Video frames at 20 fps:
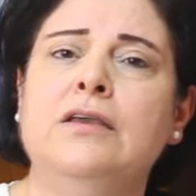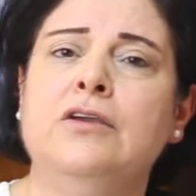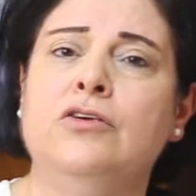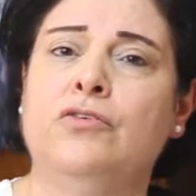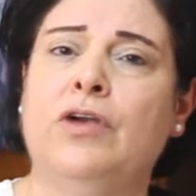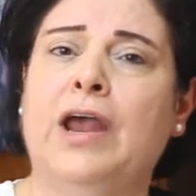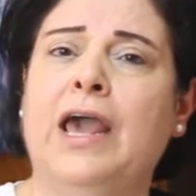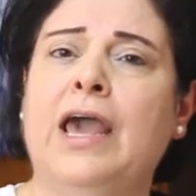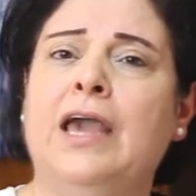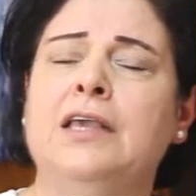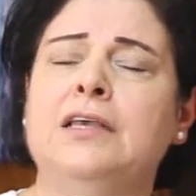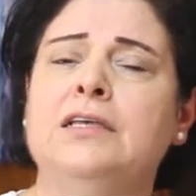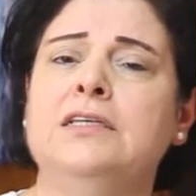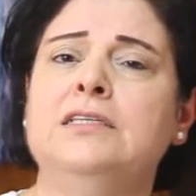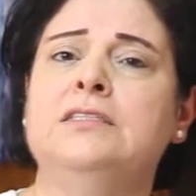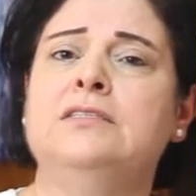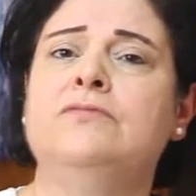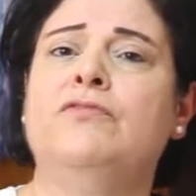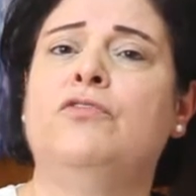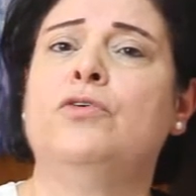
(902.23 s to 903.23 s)
Iraq
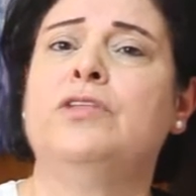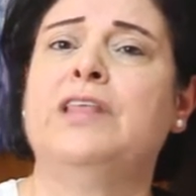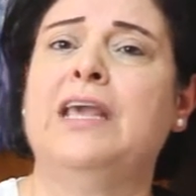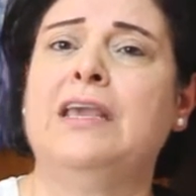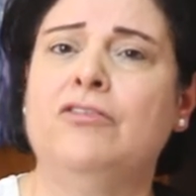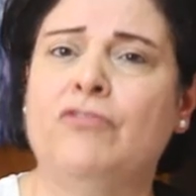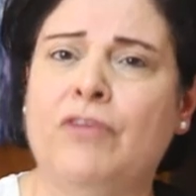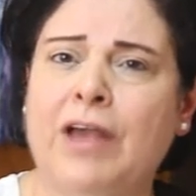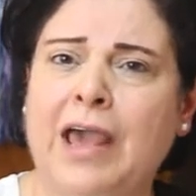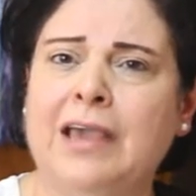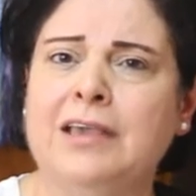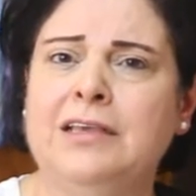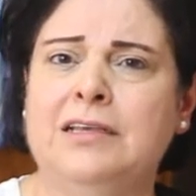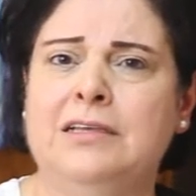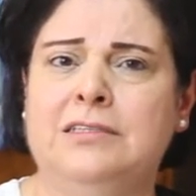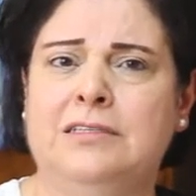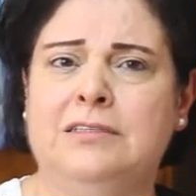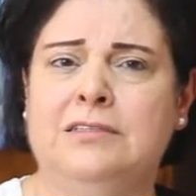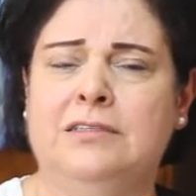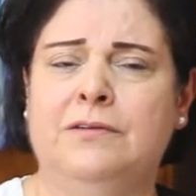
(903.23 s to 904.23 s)
is for the
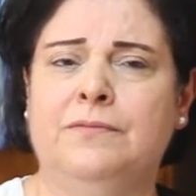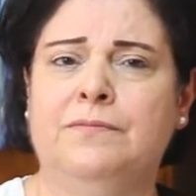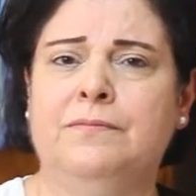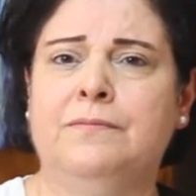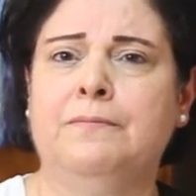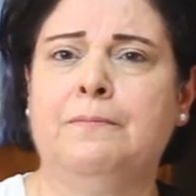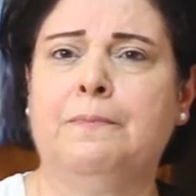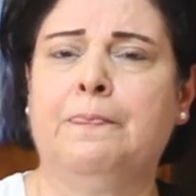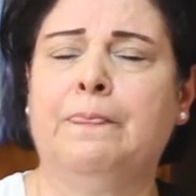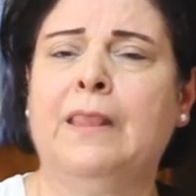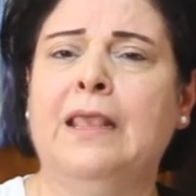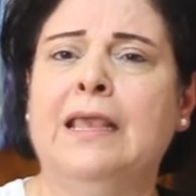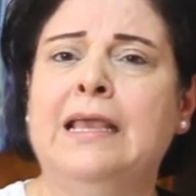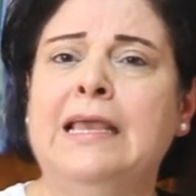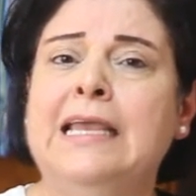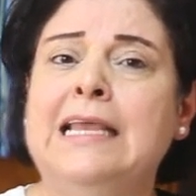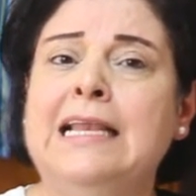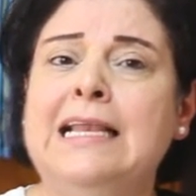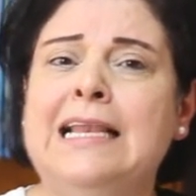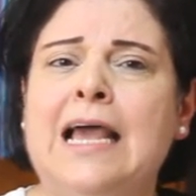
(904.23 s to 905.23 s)
Iraqis.
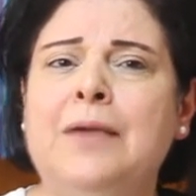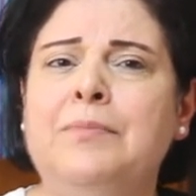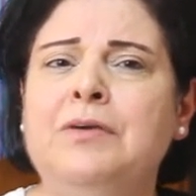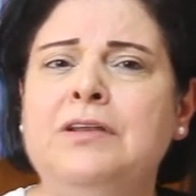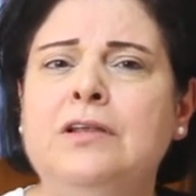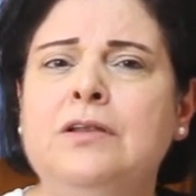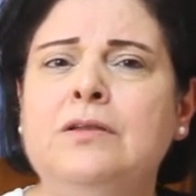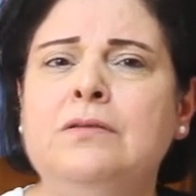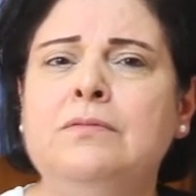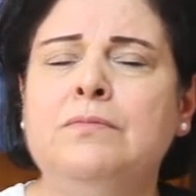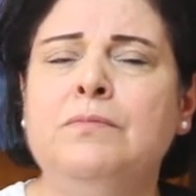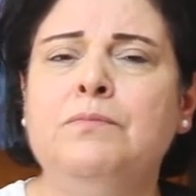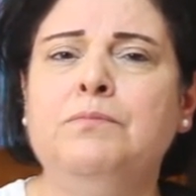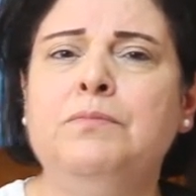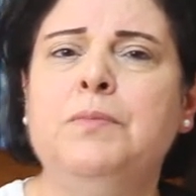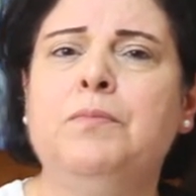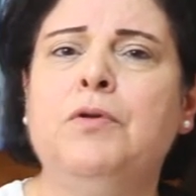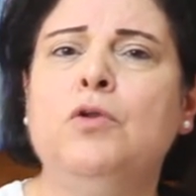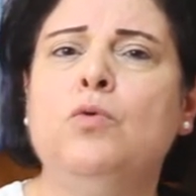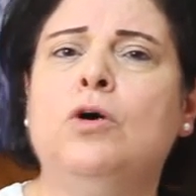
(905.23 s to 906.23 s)
In Lebanon,
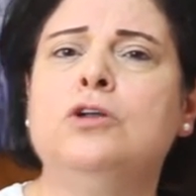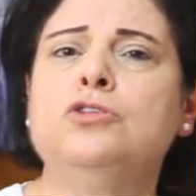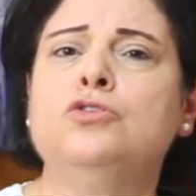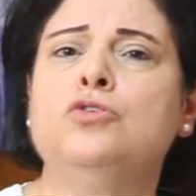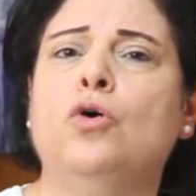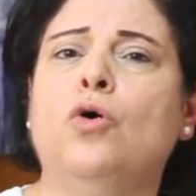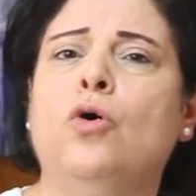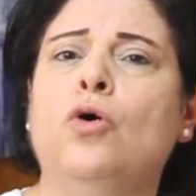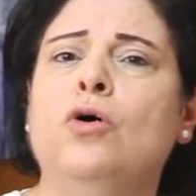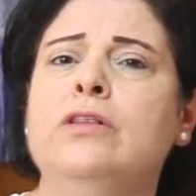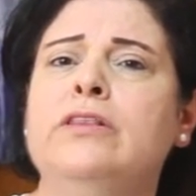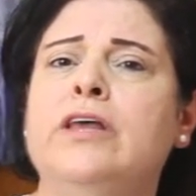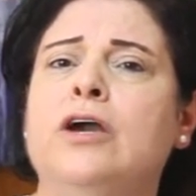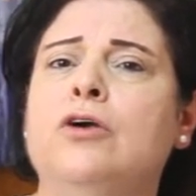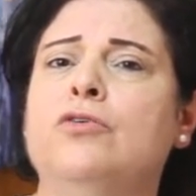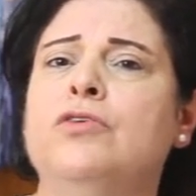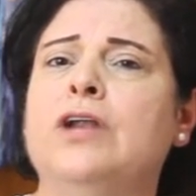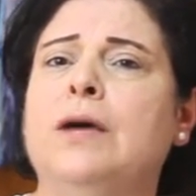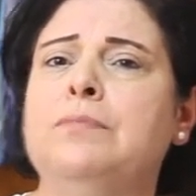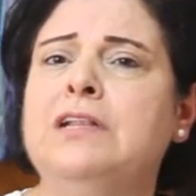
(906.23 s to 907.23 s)
people want all the
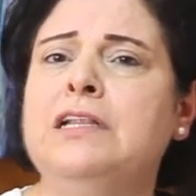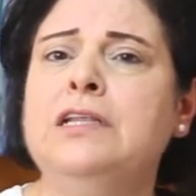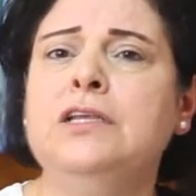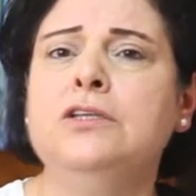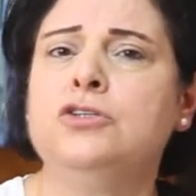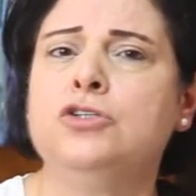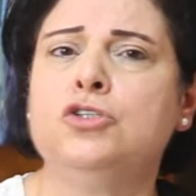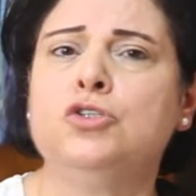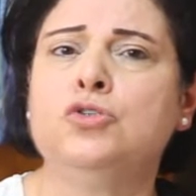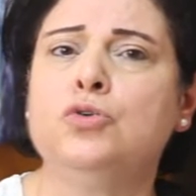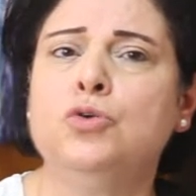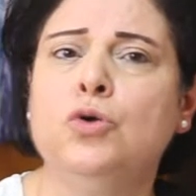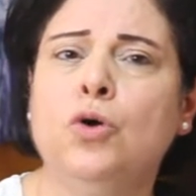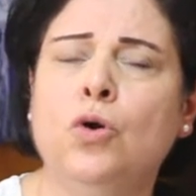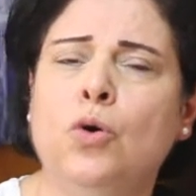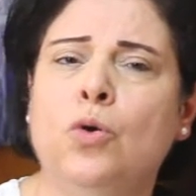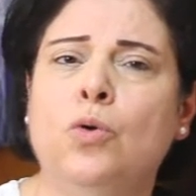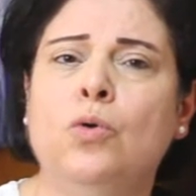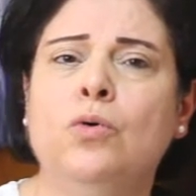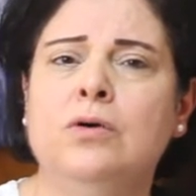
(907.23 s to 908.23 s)
corrupt leaders to
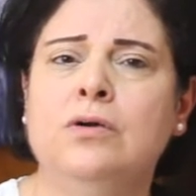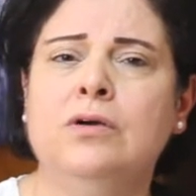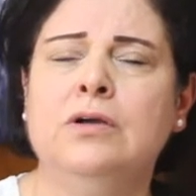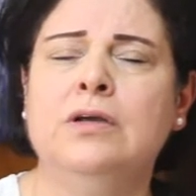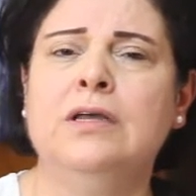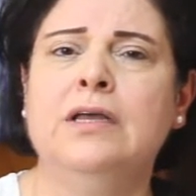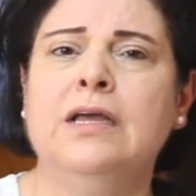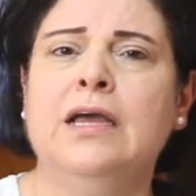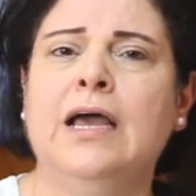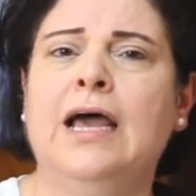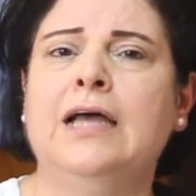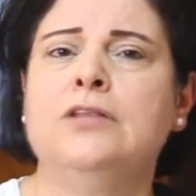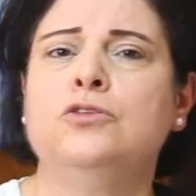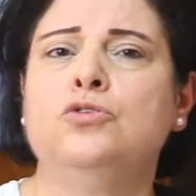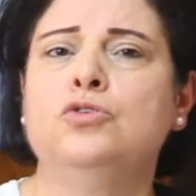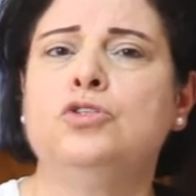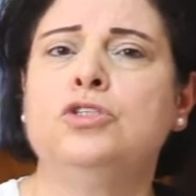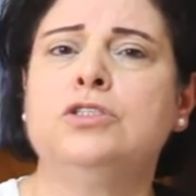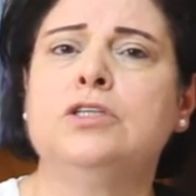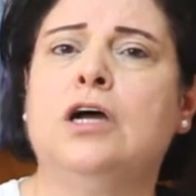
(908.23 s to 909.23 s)
go and
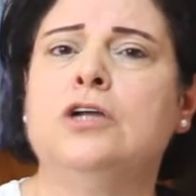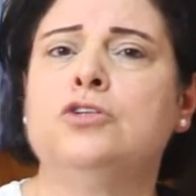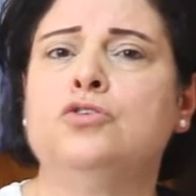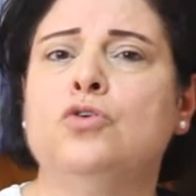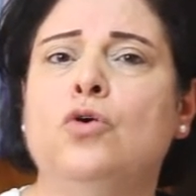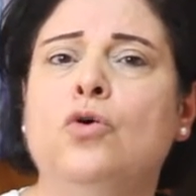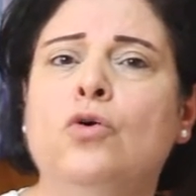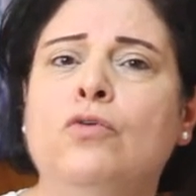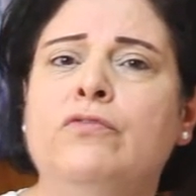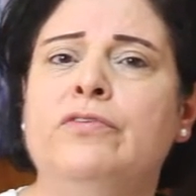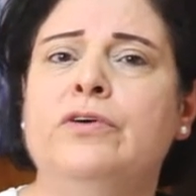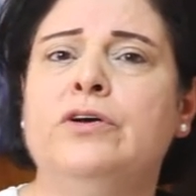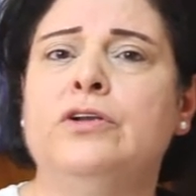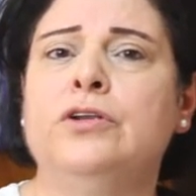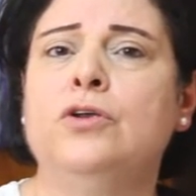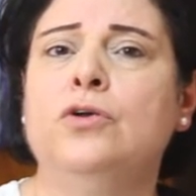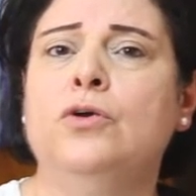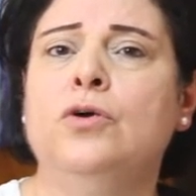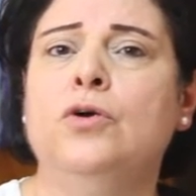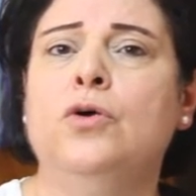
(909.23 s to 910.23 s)
to start over
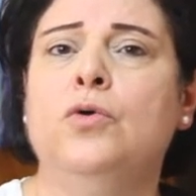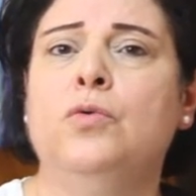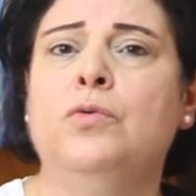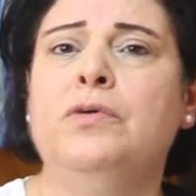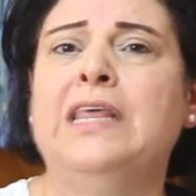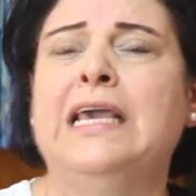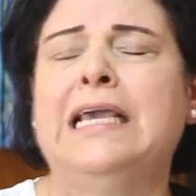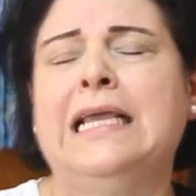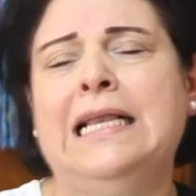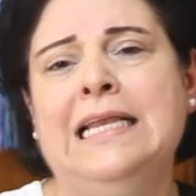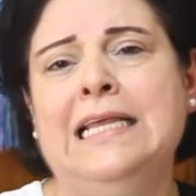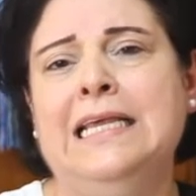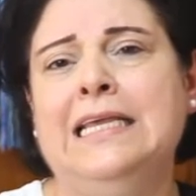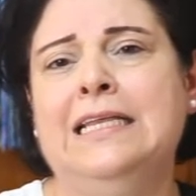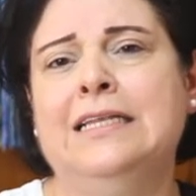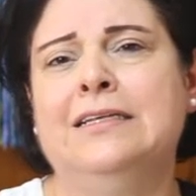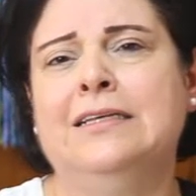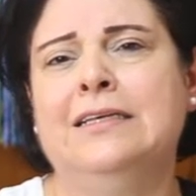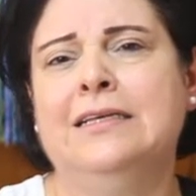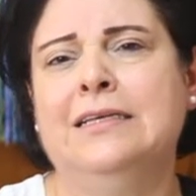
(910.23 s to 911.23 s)
with a
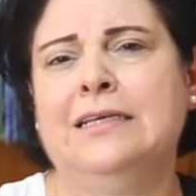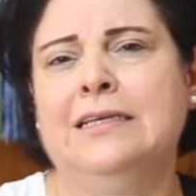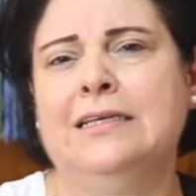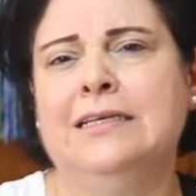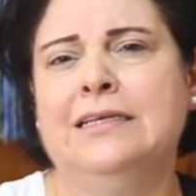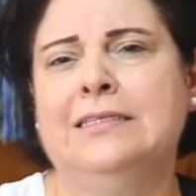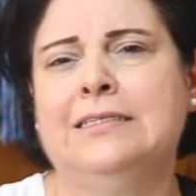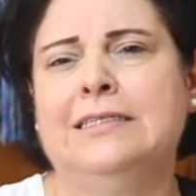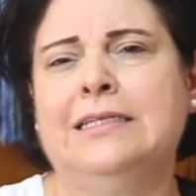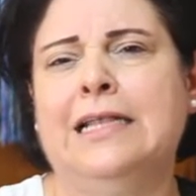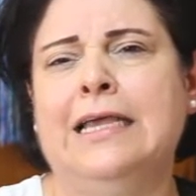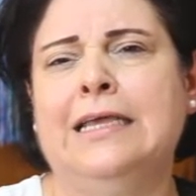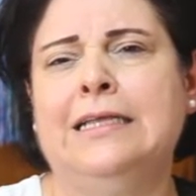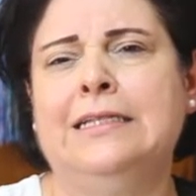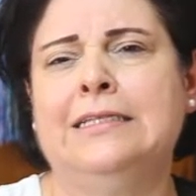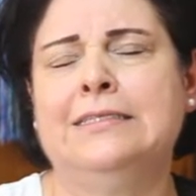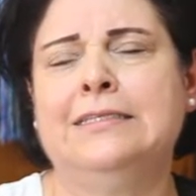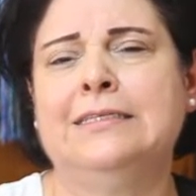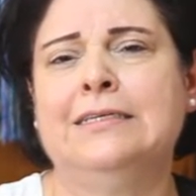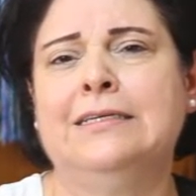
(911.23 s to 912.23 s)
clean
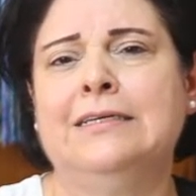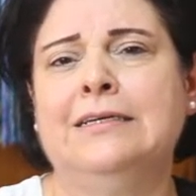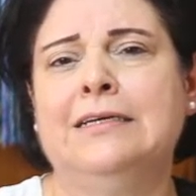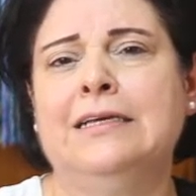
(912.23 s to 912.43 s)
state.